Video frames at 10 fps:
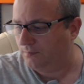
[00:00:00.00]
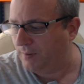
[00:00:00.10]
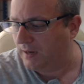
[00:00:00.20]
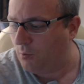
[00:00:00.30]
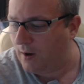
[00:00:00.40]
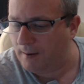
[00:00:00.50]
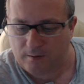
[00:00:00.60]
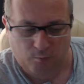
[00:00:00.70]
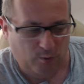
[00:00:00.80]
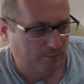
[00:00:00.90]
better web
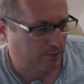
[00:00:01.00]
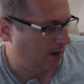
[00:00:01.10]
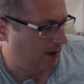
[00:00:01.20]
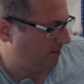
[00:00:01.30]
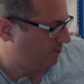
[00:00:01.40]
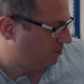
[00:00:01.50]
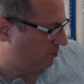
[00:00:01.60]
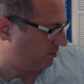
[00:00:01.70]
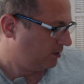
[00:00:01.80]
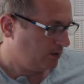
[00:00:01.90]
webcam
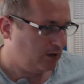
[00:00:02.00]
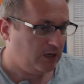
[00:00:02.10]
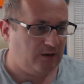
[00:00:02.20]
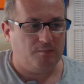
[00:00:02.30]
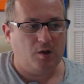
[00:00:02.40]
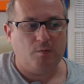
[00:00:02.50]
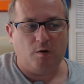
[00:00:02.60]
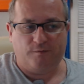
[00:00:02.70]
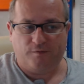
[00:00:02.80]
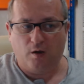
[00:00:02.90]
or even a
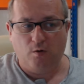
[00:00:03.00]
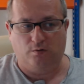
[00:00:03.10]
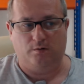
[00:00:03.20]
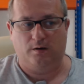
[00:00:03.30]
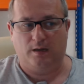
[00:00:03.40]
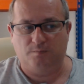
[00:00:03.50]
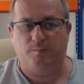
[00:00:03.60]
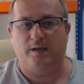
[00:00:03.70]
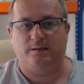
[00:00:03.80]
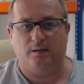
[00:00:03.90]
mobile phone is
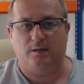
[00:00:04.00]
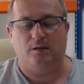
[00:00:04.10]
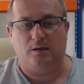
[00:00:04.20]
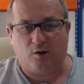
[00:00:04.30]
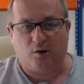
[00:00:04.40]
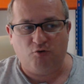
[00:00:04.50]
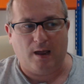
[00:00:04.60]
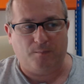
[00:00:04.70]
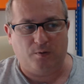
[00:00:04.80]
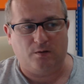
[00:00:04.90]
better than the
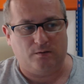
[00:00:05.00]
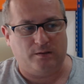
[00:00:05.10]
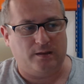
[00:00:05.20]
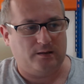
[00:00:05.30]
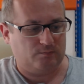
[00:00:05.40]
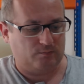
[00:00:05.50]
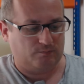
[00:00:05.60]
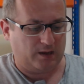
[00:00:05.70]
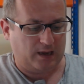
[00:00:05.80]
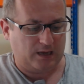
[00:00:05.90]
crap that
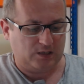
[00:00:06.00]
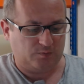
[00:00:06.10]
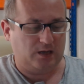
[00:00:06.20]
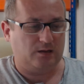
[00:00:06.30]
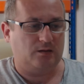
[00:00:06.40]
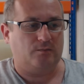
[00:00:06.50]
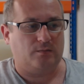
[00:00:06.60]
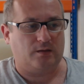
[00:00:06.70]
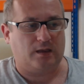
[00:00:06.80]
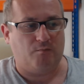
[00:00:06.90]
my HP
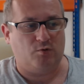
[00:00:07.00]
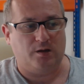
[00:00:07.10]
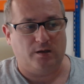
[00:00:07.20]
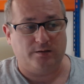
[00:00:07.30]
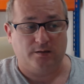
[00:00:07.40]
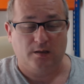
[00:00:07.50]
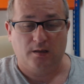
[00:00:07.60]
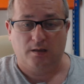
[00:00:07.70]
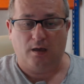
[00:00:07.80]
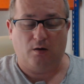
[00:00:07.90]
camera does
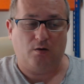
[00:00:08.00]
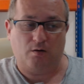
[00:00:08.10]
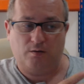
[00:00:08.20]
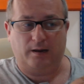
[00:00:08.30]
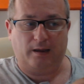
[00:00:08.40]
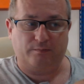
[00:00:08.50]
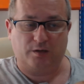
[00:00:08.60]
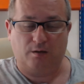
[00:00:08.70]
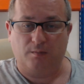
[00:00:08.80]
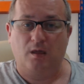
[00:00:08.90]
uh, on the
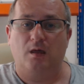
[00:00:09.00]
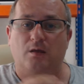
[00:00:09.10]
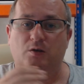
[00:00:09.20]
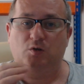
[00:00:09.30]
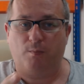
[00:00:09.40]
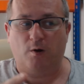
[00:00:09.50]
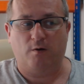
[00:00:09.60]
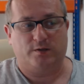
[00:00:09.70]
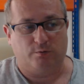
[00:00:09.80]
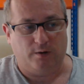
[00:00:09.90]
laptop. Swap
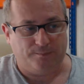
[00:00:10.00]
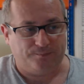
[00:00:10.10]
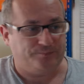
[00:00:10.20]
over to it.